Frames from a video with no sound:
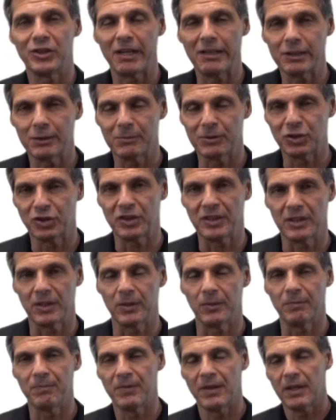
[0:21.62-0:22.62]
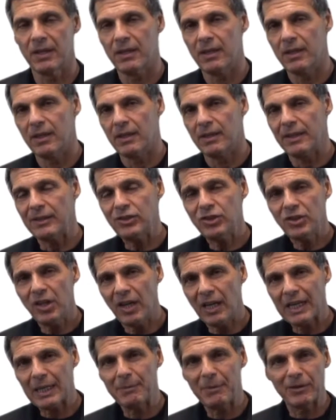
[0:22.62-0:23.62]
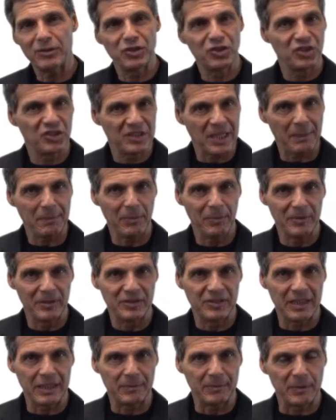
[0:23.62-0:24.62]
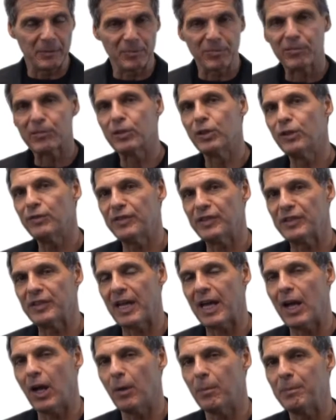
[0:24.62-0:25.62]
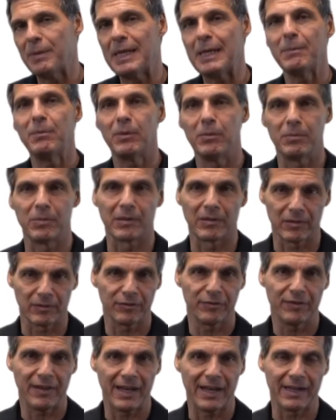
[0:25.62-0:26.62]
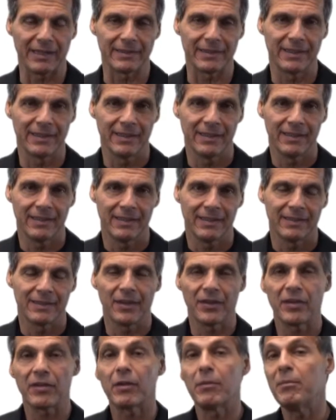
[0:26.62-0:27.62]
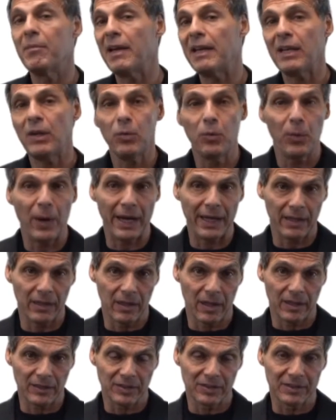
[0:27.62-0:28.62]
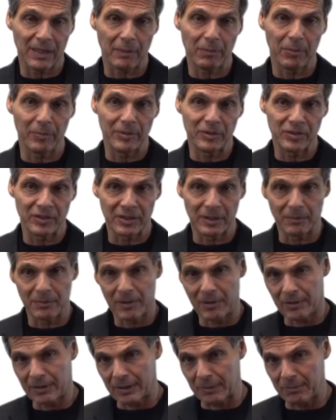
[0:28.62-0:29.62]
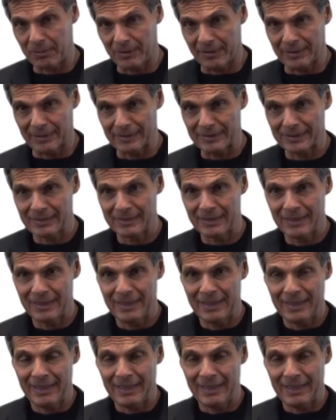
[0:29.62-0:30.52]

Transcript: James Meschino. Let's talk about supplements that have been proven to help people burn fat. Now, there are many weight loss supplements in the marketplace,